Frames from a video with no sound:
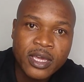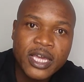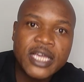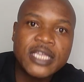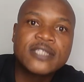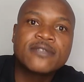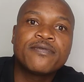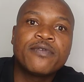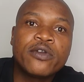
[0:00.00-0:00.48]

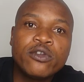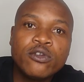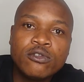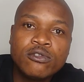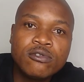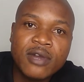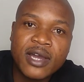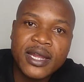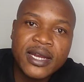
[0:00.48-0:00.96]
is for you
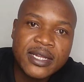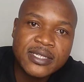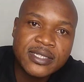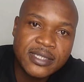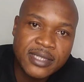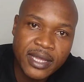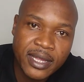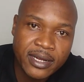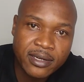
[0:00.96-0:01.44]
to
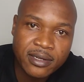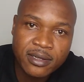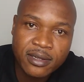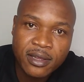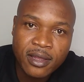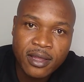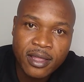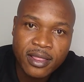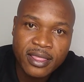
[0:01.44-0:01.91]
understand
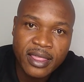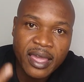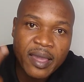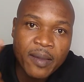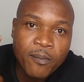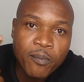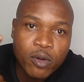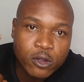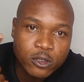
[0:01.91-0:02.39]
the
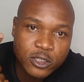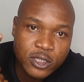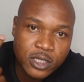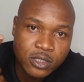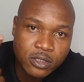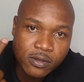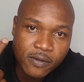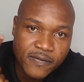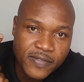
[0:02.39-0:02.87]

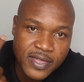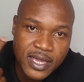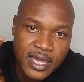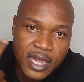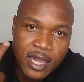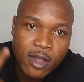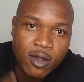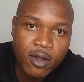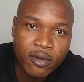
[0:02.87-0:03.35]
importance of
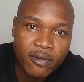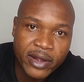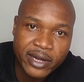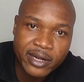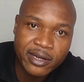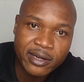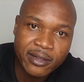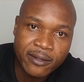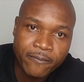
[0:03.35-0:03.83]
thinking
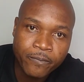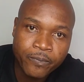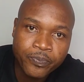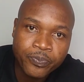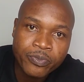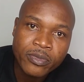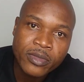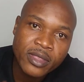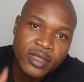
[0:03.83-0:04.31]
correctly,
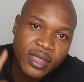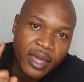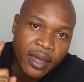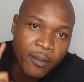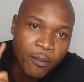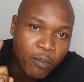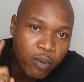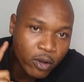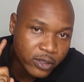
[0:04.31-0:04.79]
the
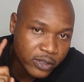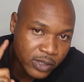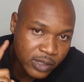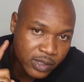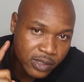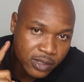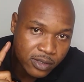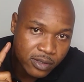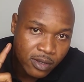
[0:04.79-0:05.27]

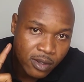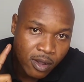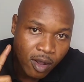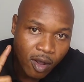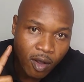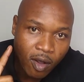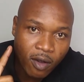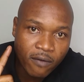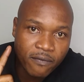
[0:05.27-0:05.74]
importance
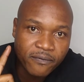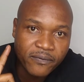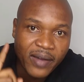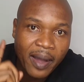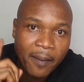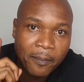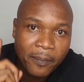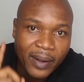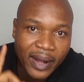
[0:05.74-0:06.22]
of
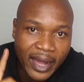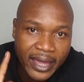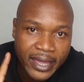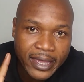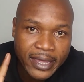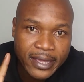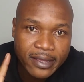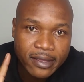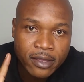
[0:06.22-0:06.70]

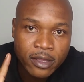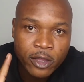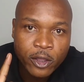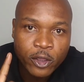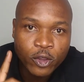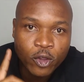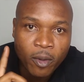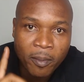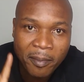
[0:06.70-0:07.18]
applying
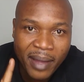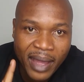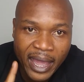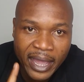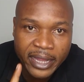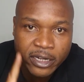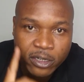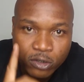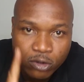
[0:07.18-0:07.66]
your
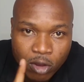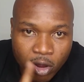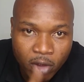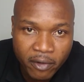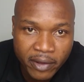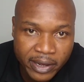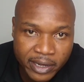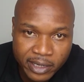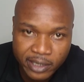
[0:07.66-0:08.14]
mind
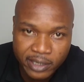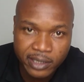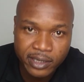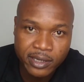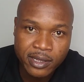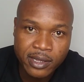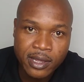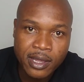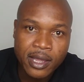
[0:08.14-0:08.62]
correctly,
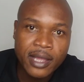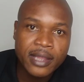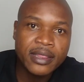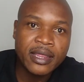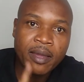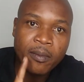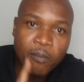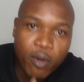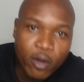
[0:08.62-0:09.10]

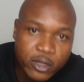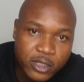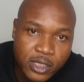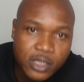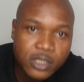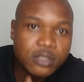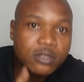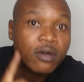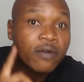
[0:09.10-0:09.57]
the
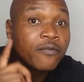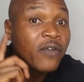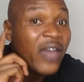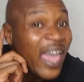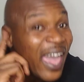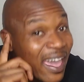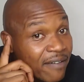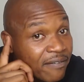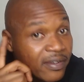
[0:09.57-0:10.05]
importance of
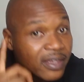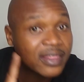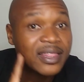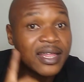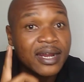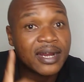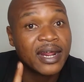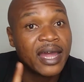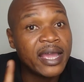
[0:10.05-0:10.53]
having
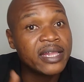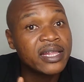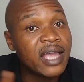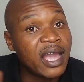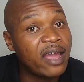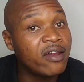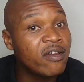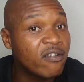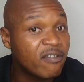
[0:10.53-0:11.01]
the right
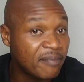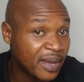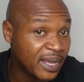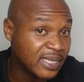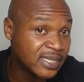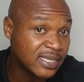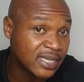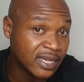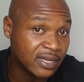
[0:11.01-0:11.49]
kind of
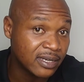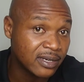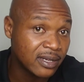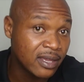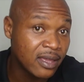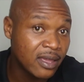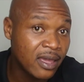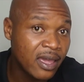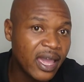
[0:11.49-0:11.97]
mindset.
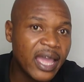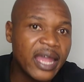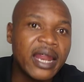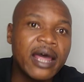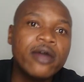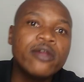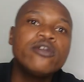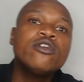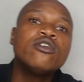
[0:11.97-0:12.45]
And
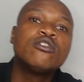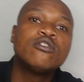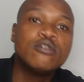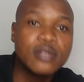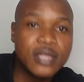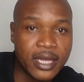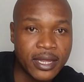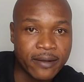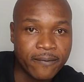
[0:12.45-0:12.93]
how do you do
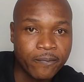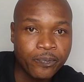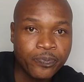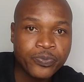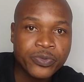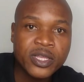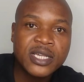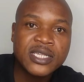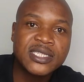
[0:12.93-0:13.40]
that?
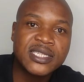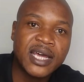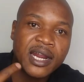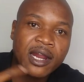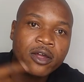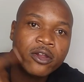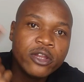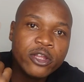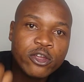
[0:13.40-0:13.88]

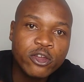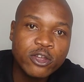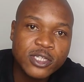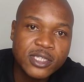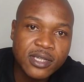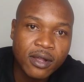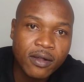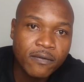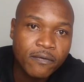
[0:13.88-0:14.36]
Surrounding
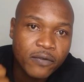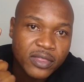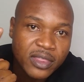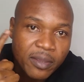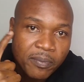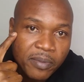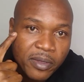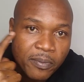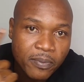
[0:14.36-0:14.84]
yourself with
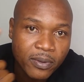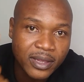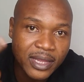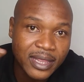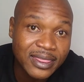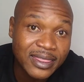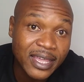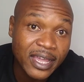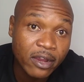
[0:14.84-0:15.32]
the people
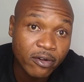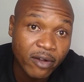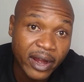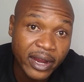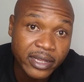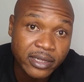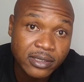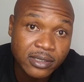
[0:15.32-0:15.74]
that think right.